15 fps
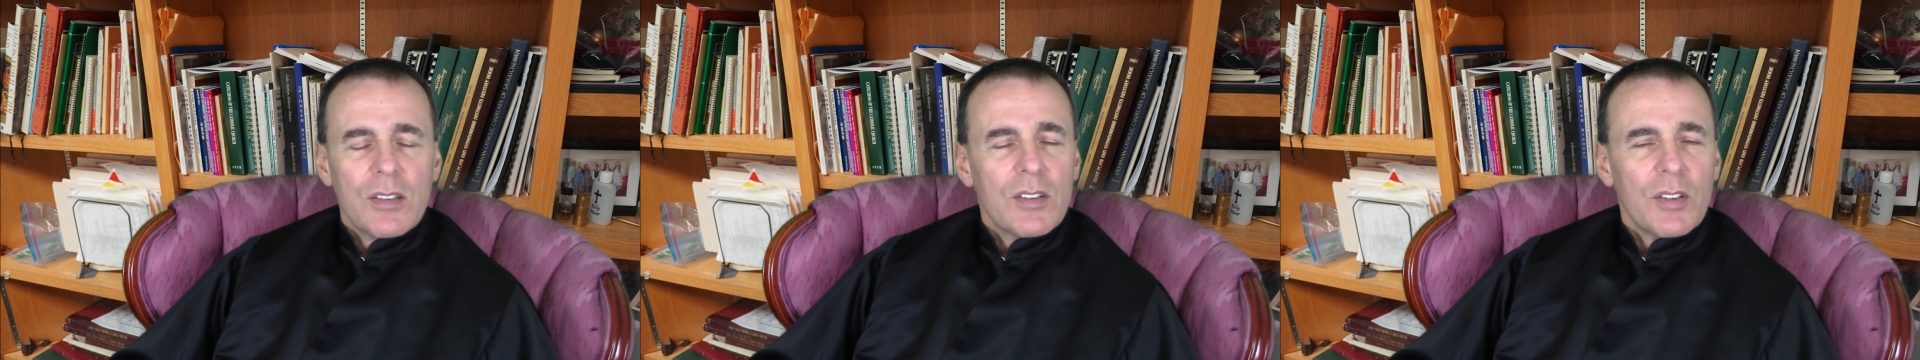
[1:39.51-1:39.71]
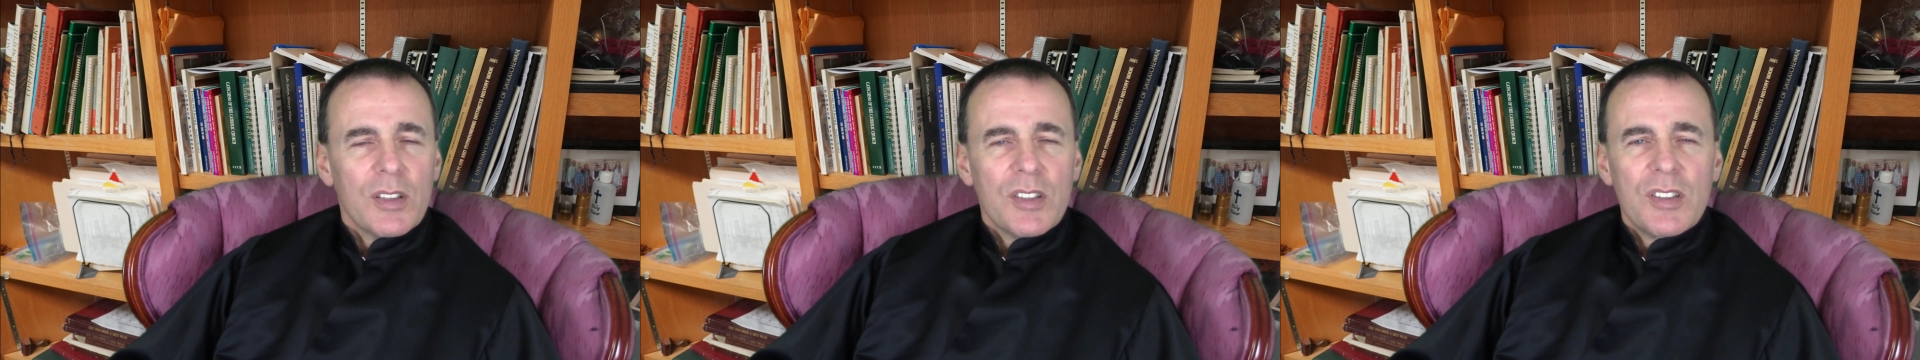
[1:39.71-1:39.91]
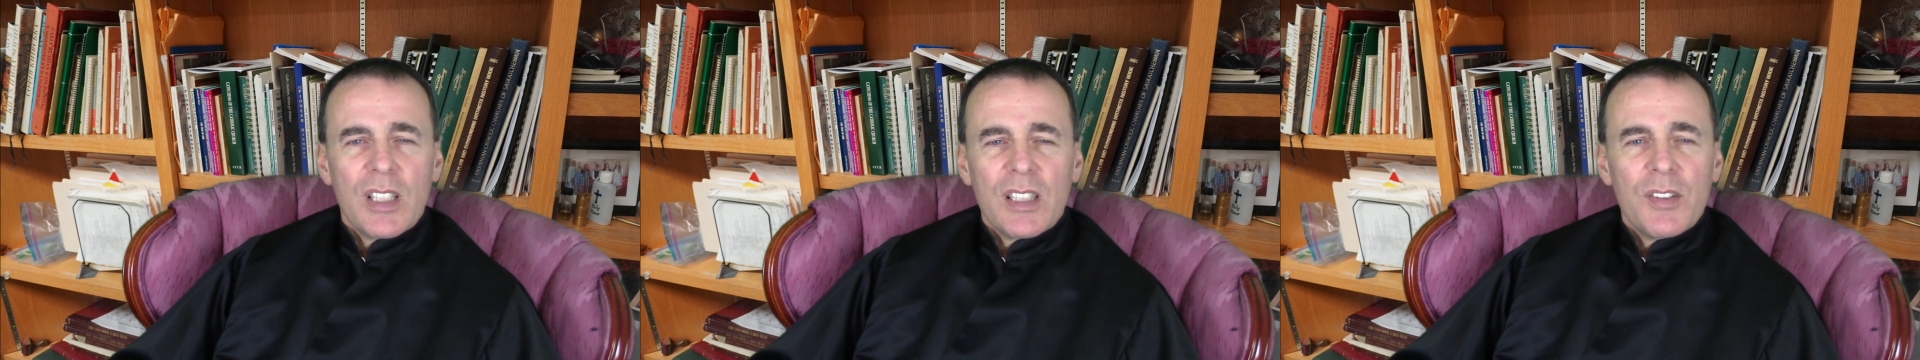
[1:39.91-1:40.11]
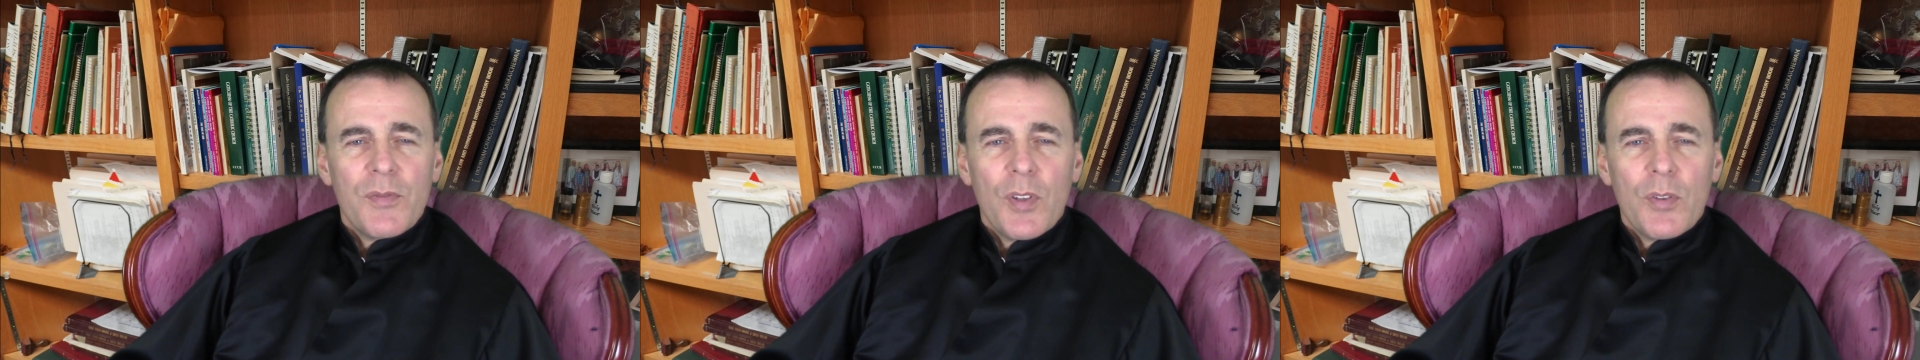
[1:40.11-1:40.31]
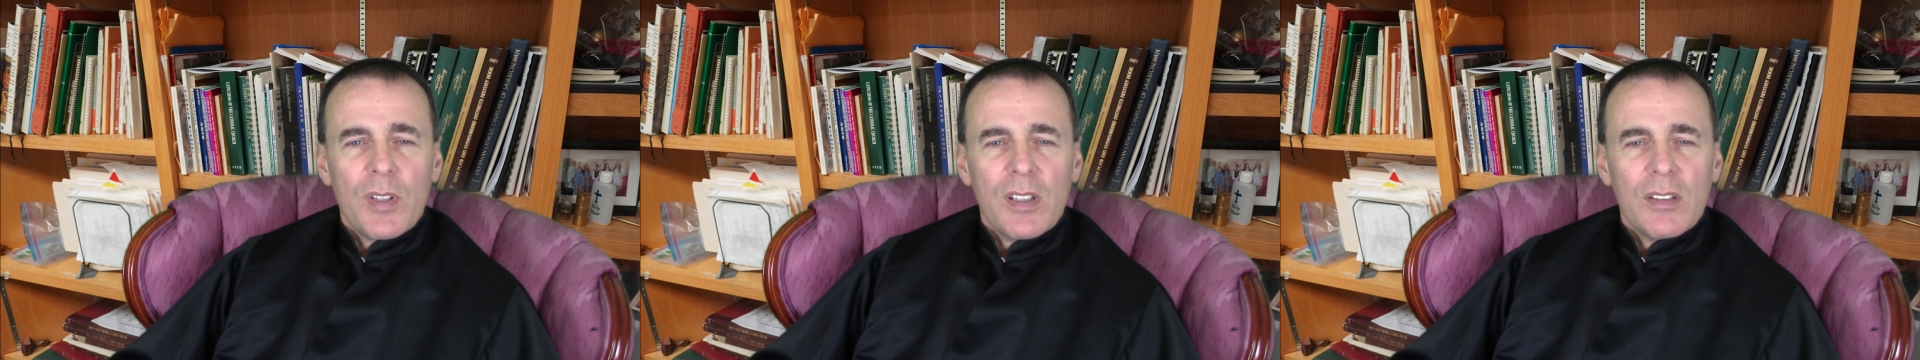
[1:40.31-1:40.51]

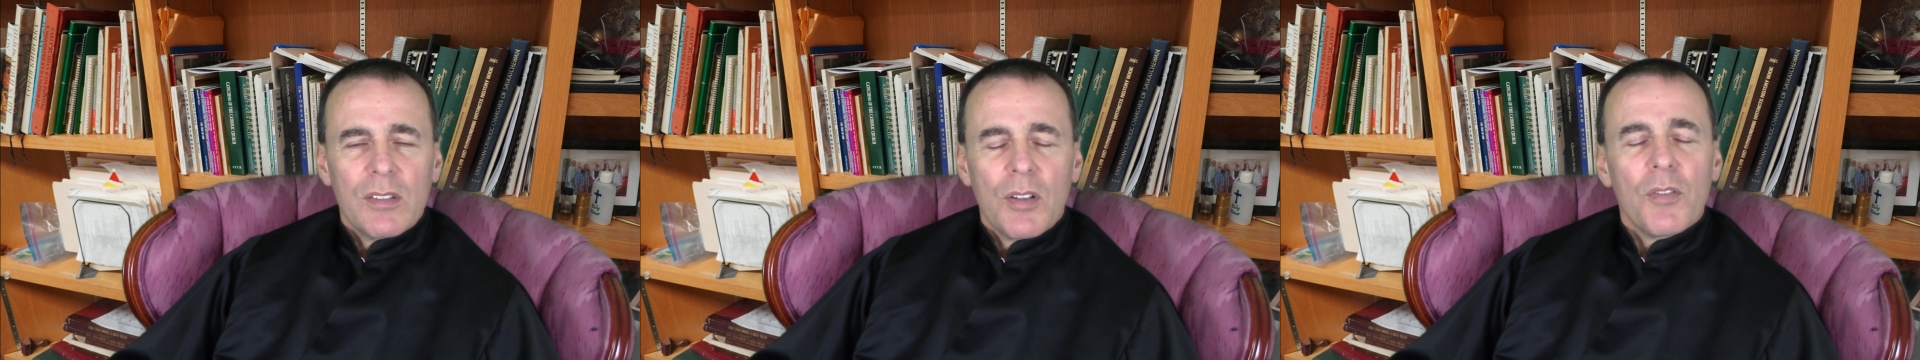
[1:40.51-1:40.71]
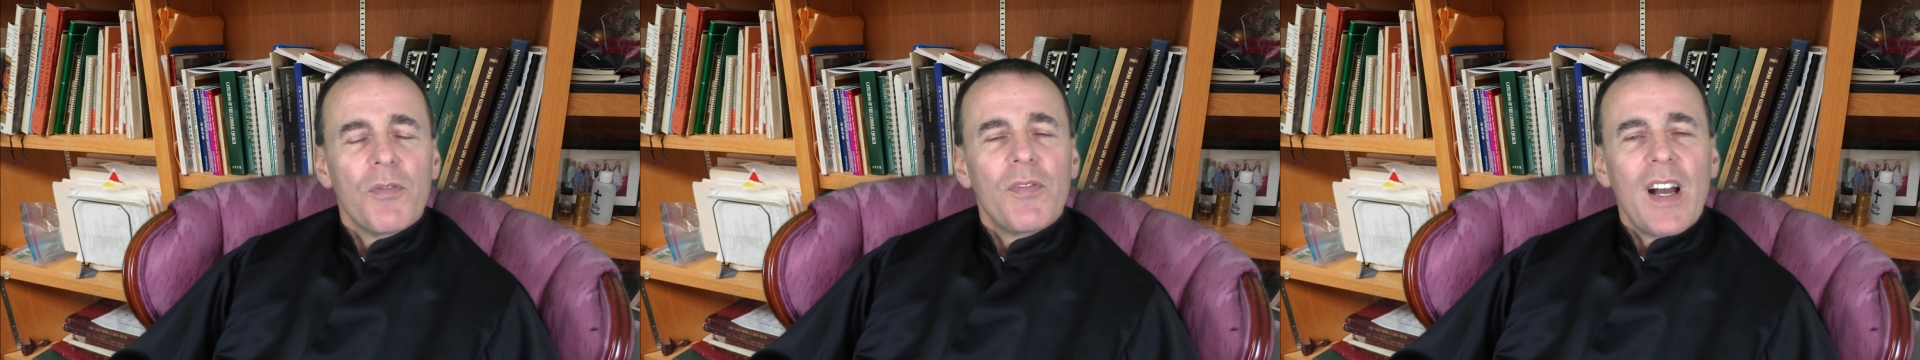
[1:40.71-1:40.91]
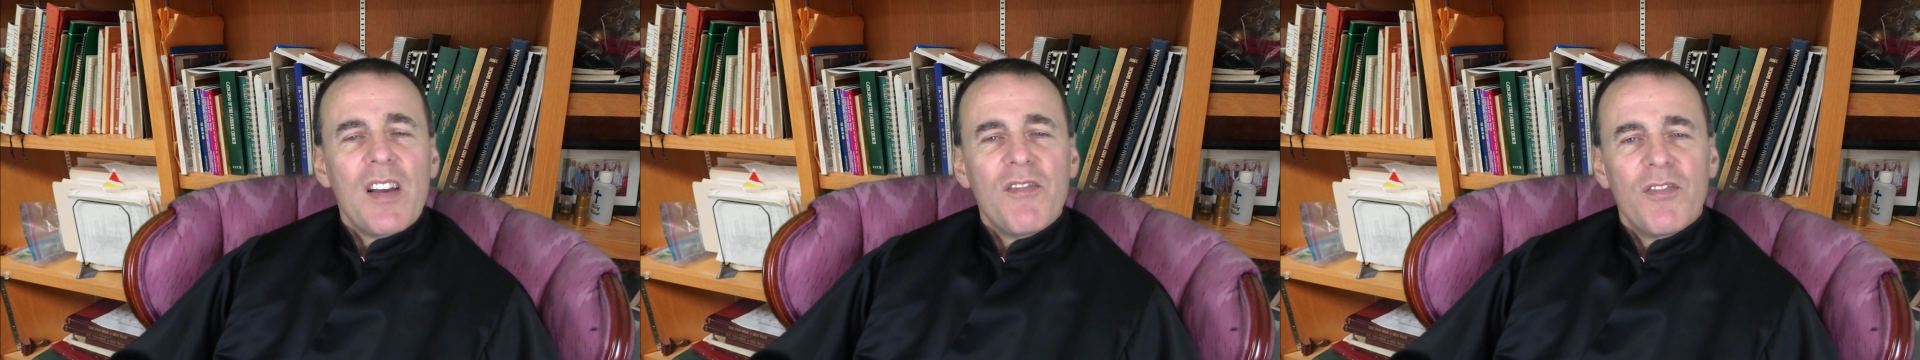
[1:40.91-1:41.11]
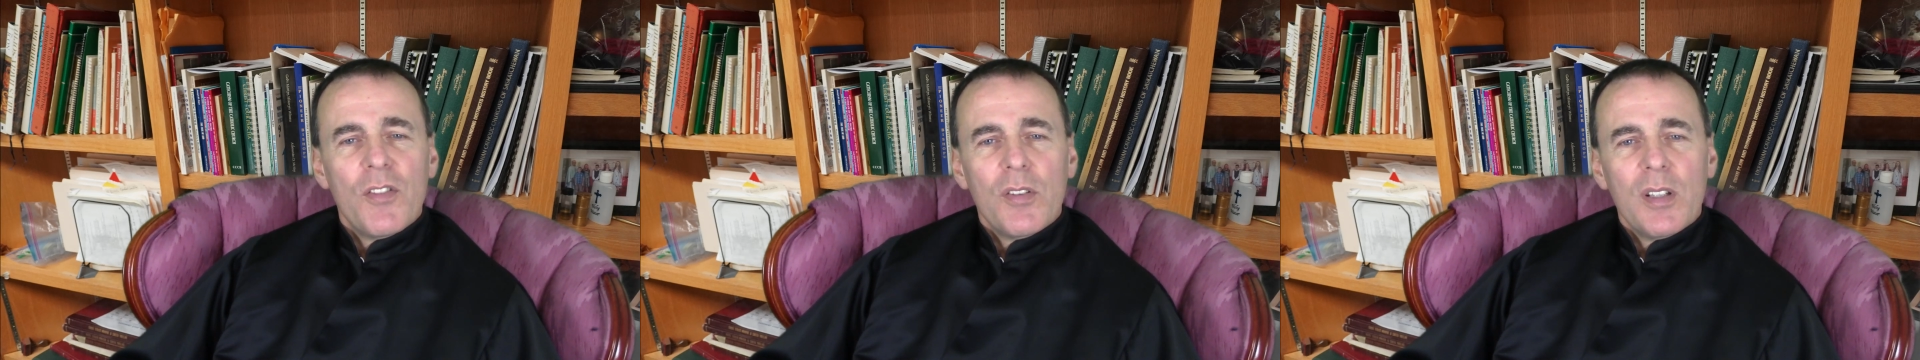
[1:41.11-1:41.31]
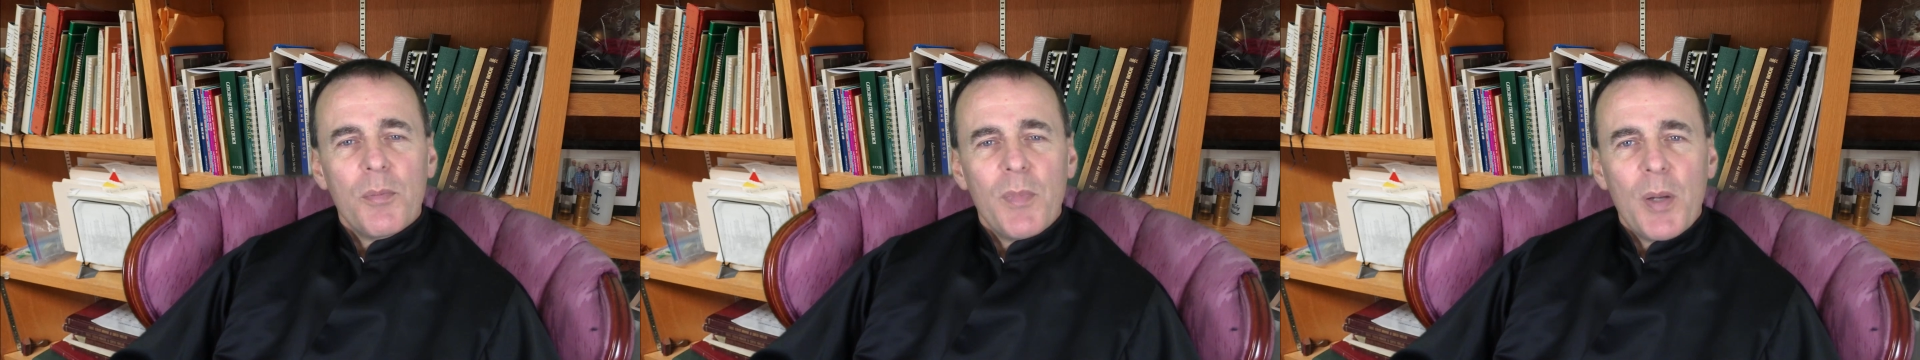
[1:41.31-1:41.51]
voting